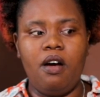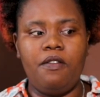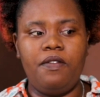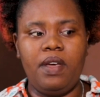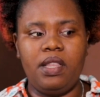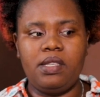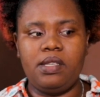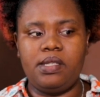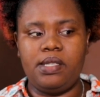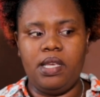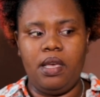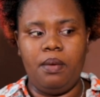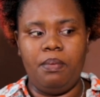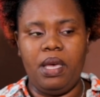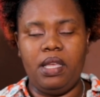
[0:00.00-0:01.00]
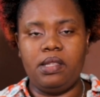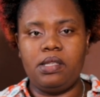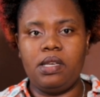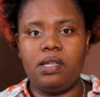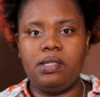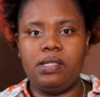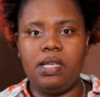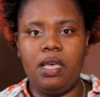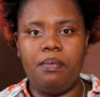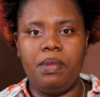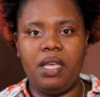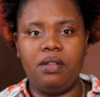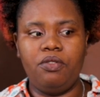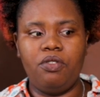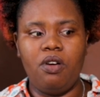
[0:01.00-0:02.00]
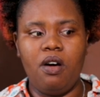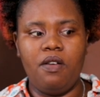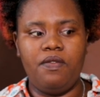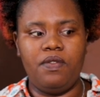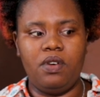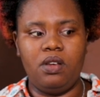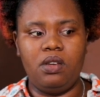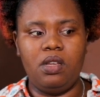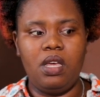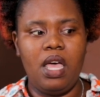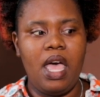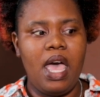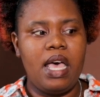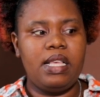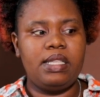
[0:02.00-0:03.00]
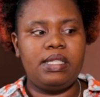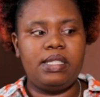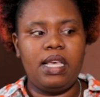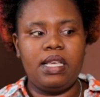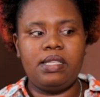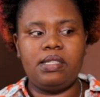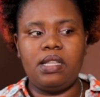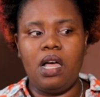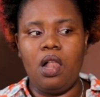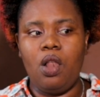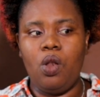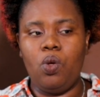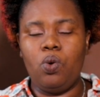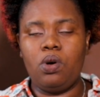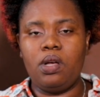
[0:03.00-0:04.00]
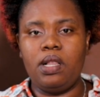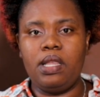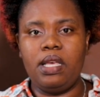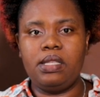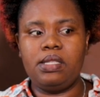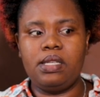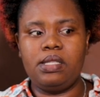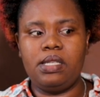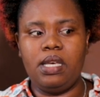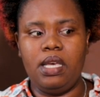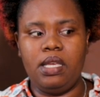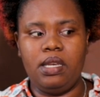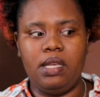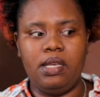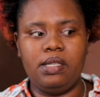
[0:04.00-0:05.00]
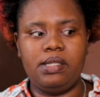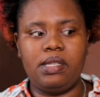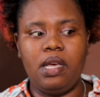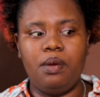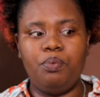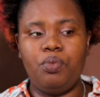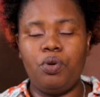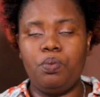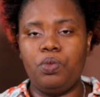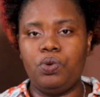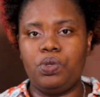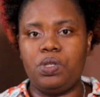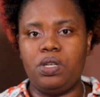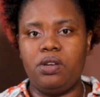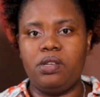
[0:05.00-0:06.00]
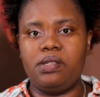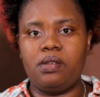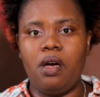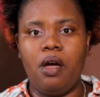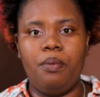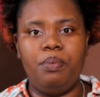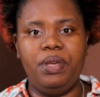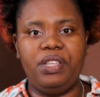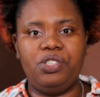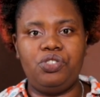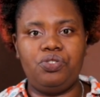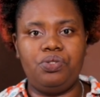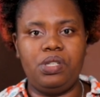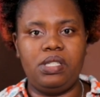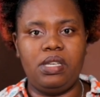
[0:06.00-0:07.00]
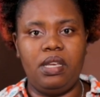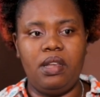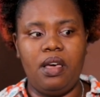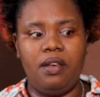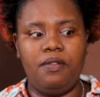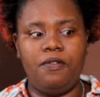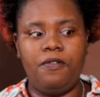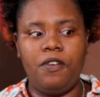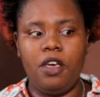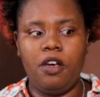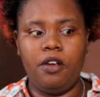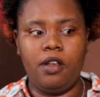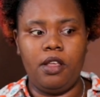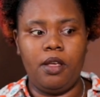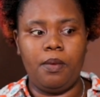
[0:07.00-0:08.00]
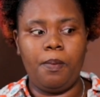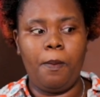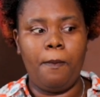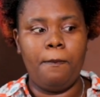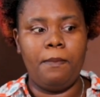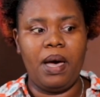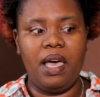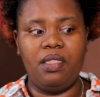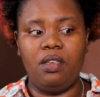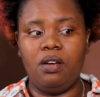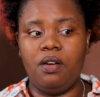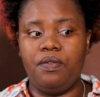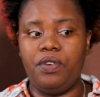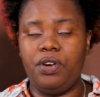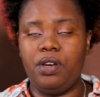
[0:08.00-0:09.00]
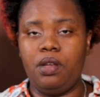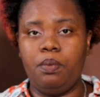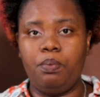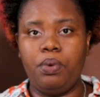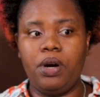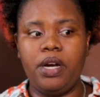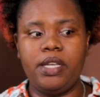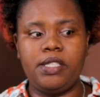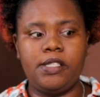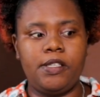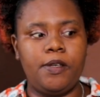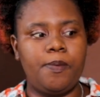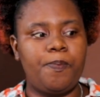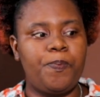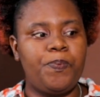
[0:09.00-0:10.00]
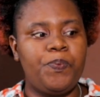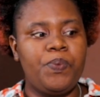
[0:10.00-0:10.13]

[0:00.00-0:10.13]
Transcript: of Entertainment Damien Crawford says that local entertainers and promoters are being treated unfairly by the governing party